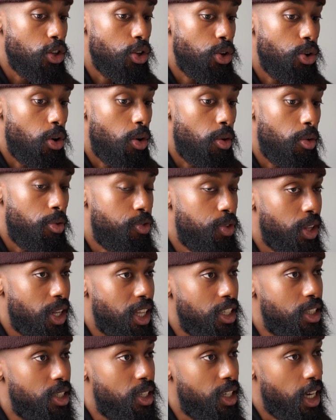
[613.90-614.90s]
you know,
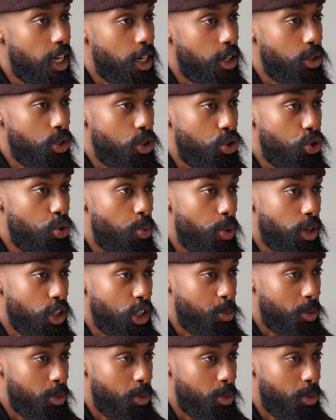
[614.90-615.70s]
feeling scared to wear